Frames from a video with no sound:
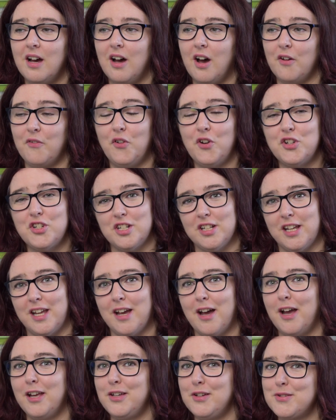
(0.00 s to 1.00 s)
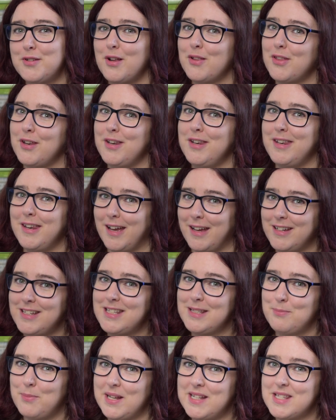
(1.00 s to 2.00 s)
Unfortunately, I used all the
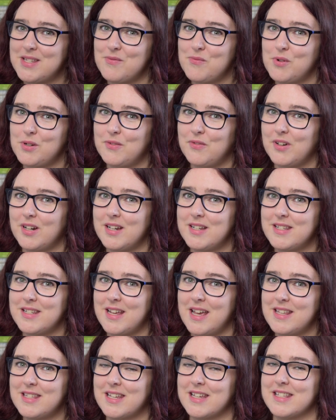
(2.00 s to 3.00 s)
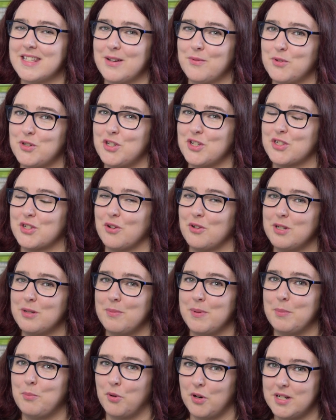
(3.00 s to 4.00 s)
nice bits of wood for his desk because it was just going to
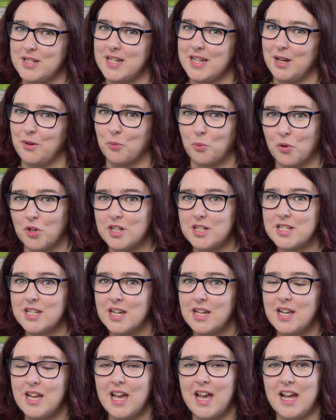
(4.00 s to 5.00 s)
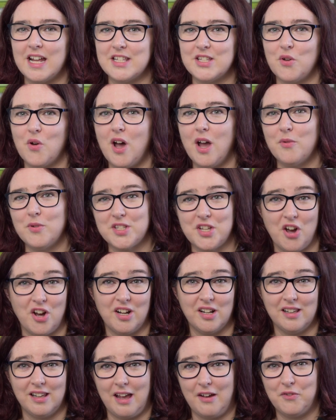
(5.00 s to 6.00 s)
be pretty in wood, and so I was kind
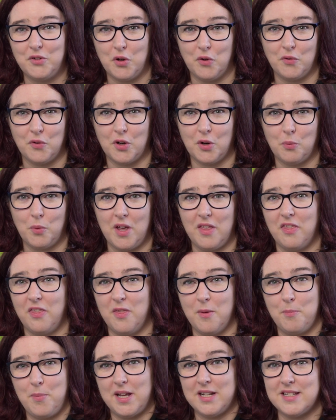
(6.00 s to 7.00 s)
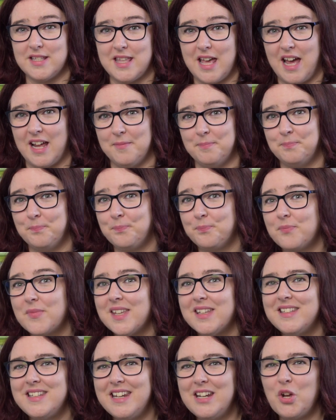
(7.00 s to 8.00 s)
of left over with the bits that
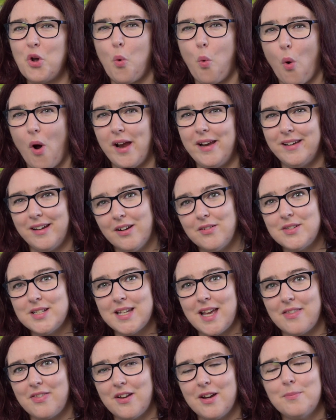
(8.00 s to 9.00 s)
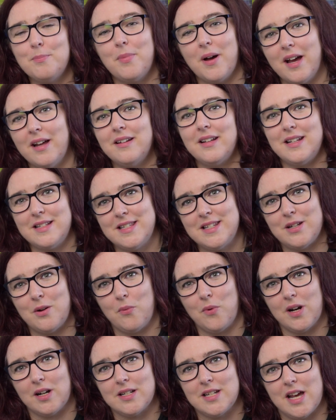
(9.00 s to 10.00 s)
didn't quite go together, but it still
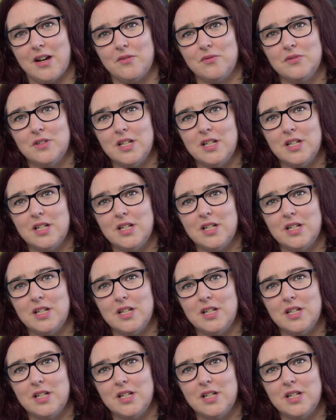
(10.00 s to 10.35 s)
worked out.